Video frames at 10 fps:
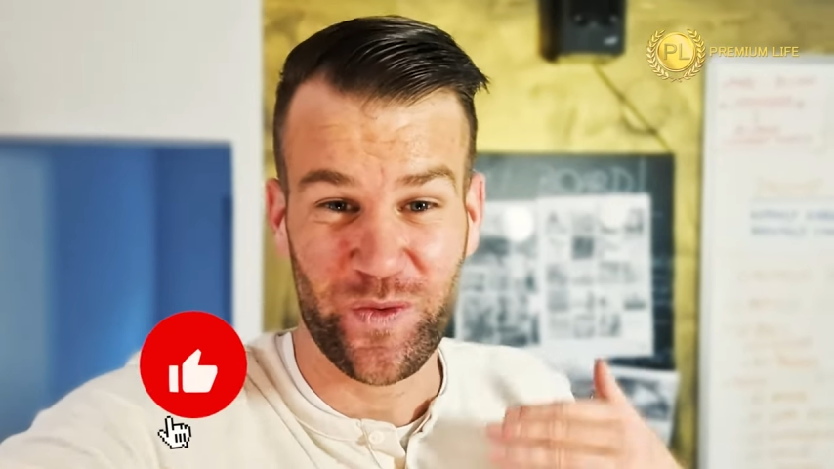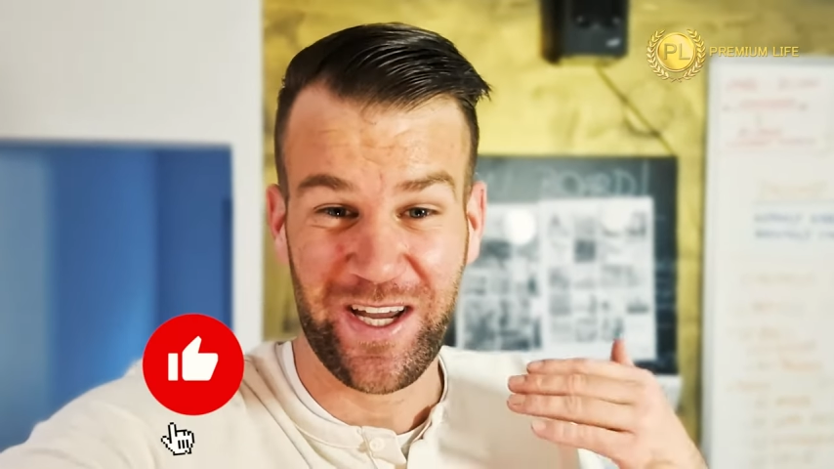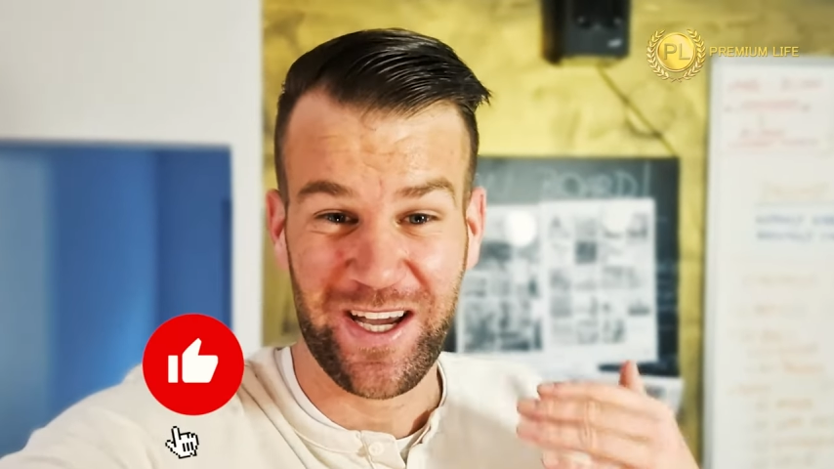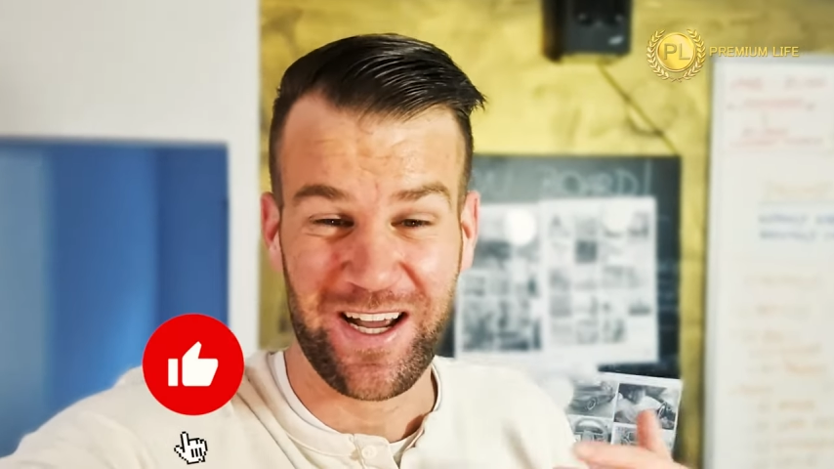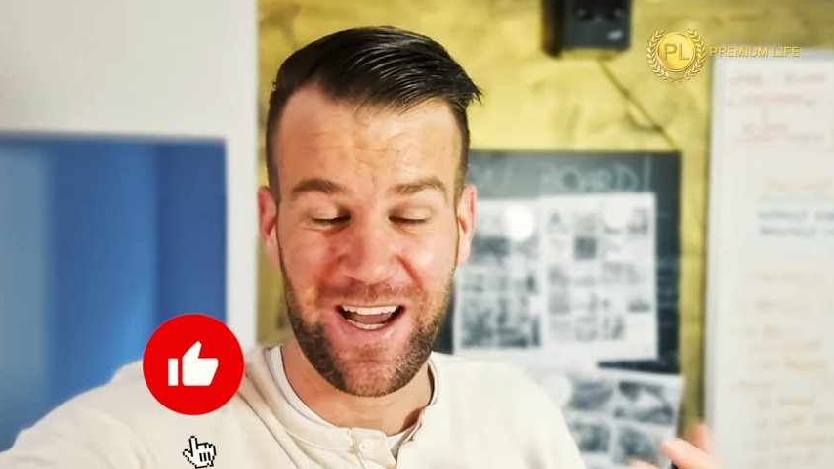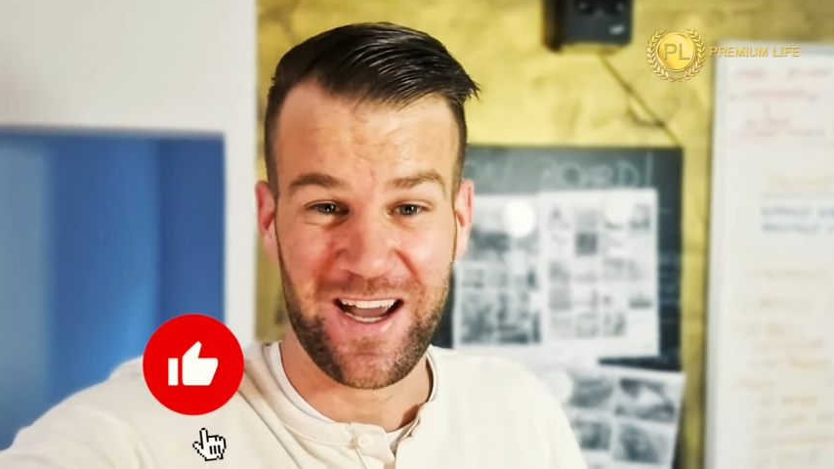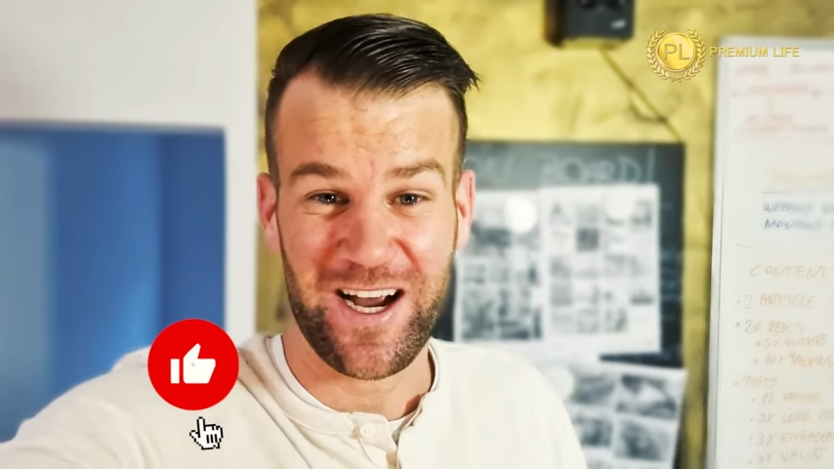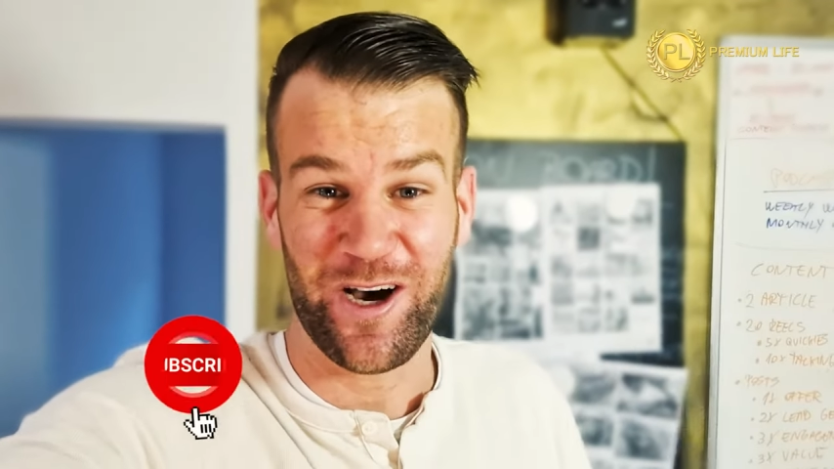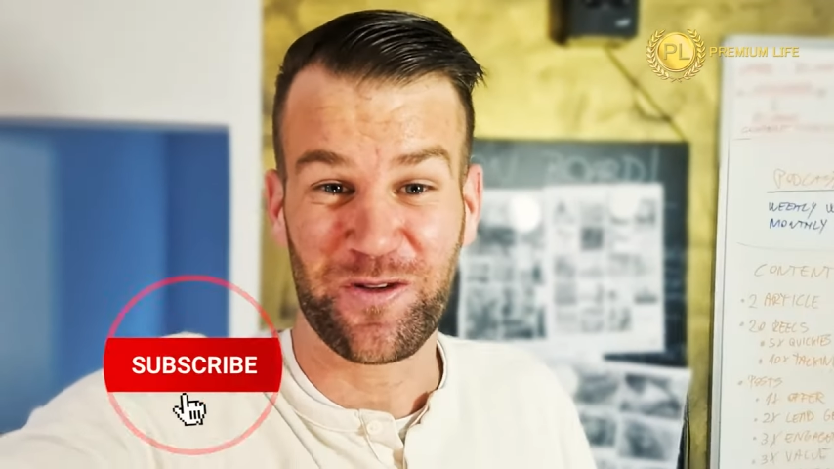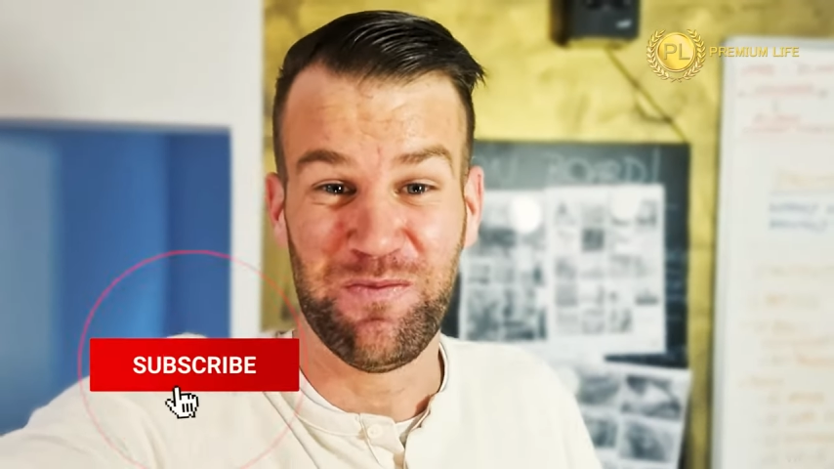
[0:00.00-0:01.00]
we can hang
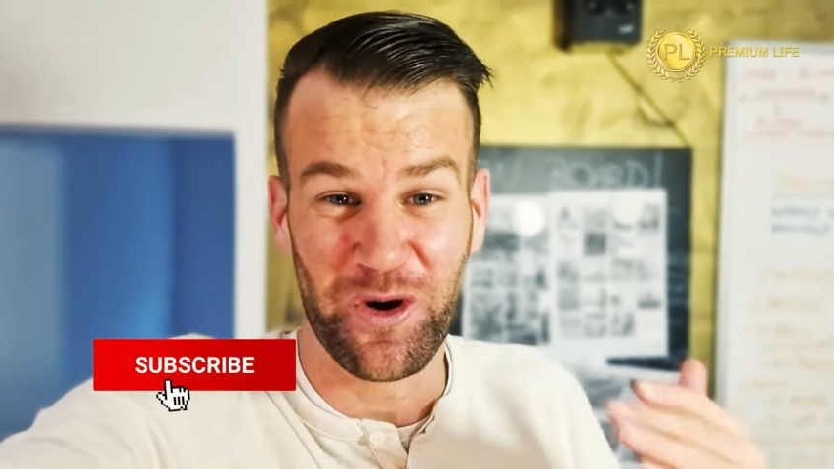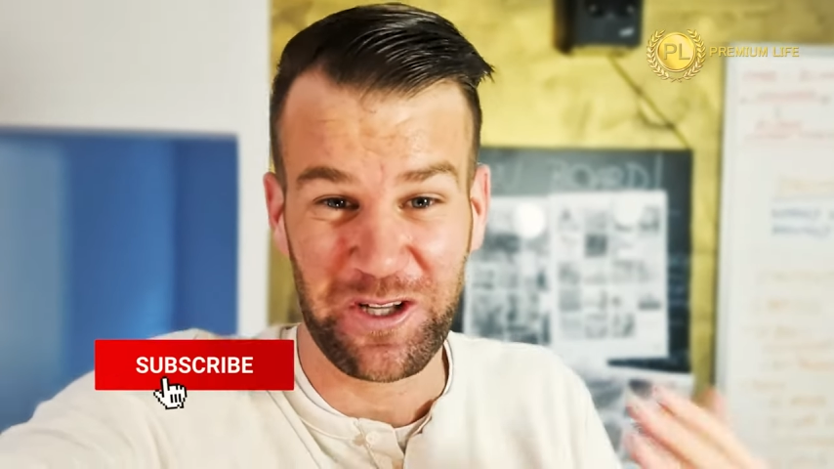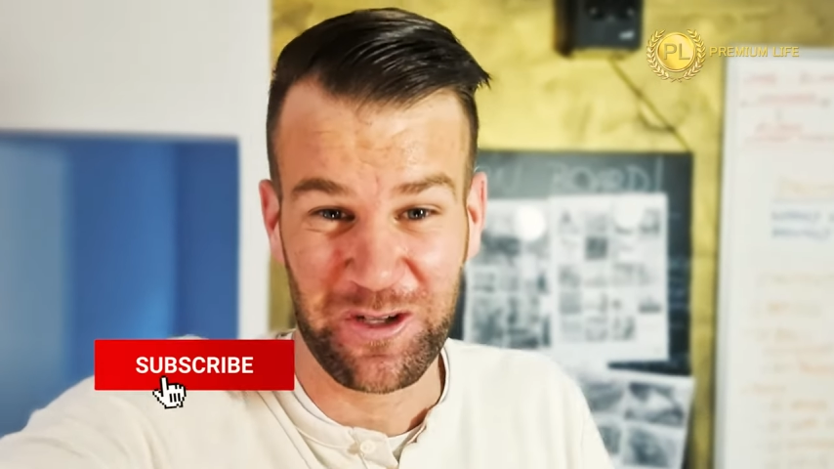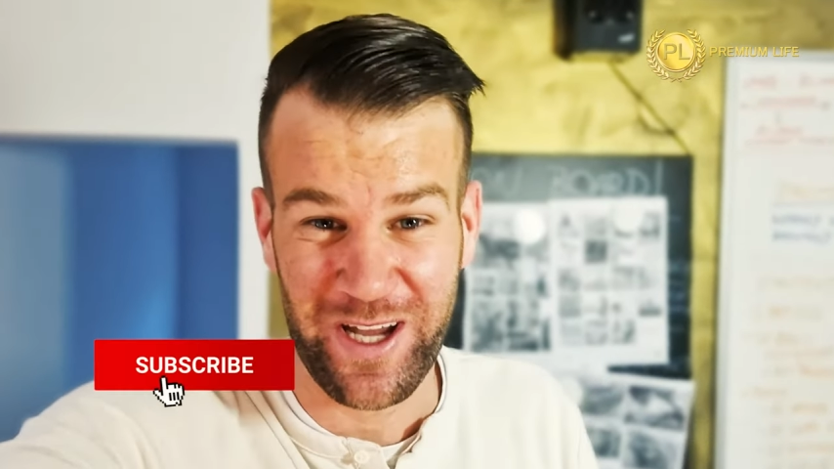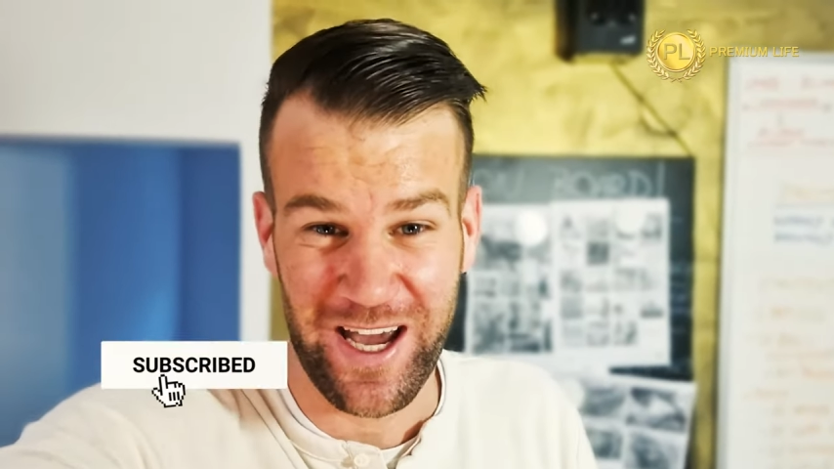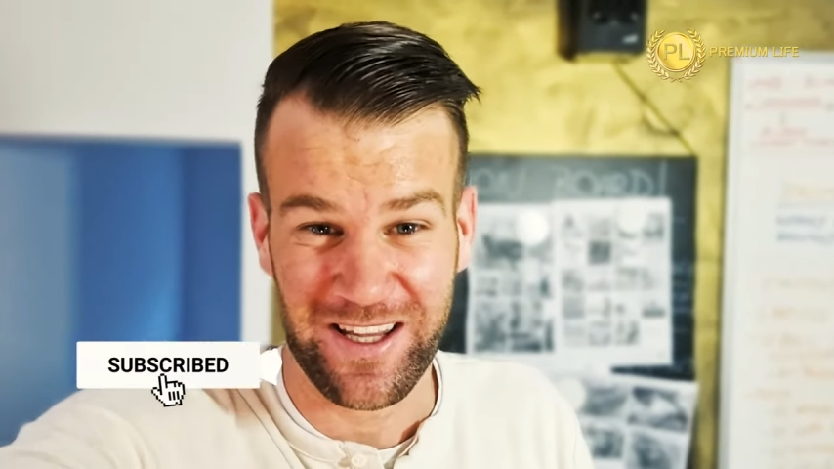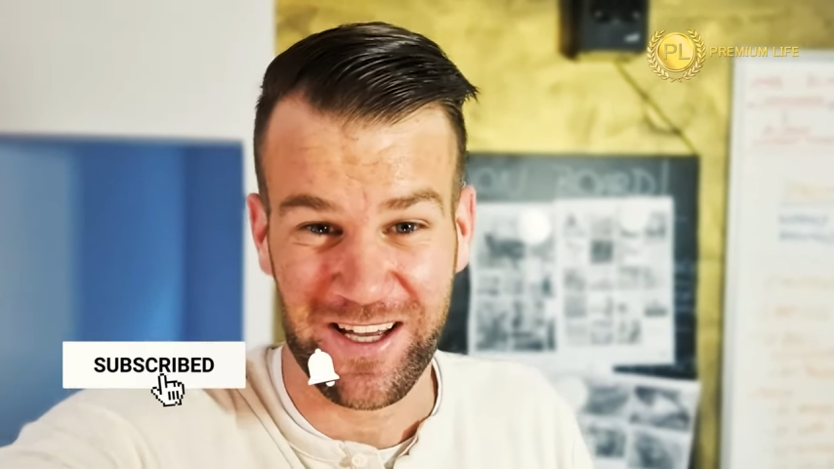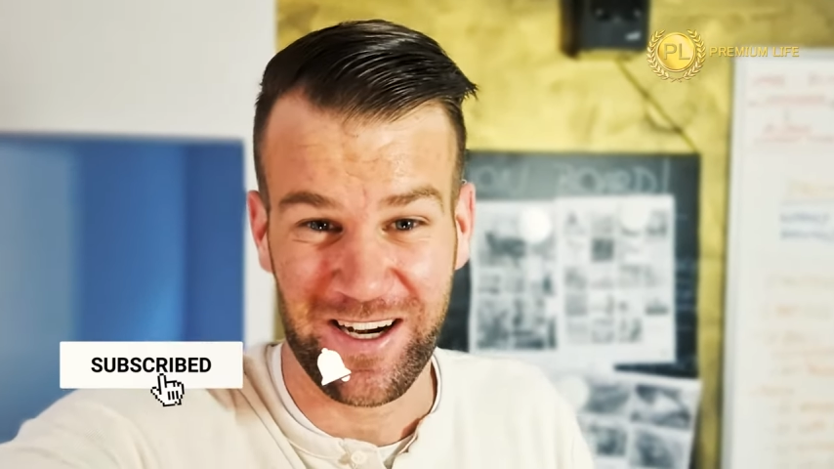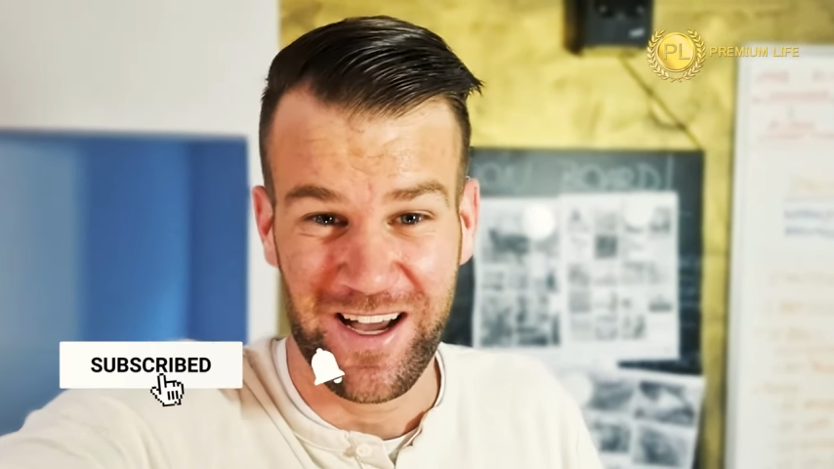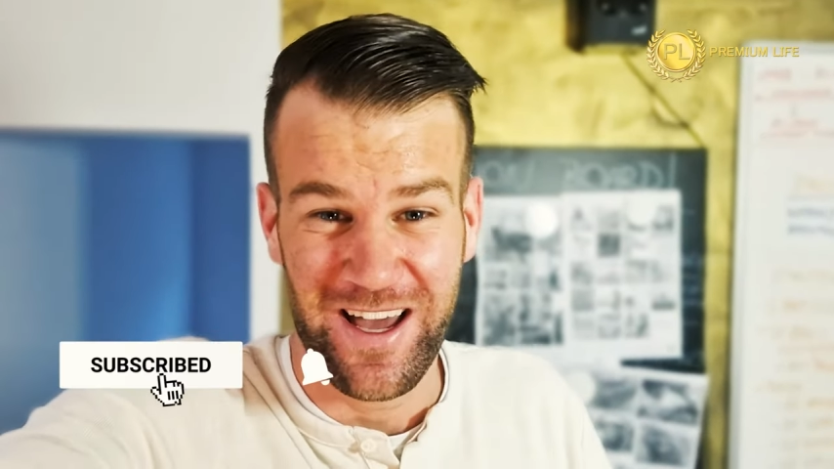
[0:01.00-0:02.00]
out more together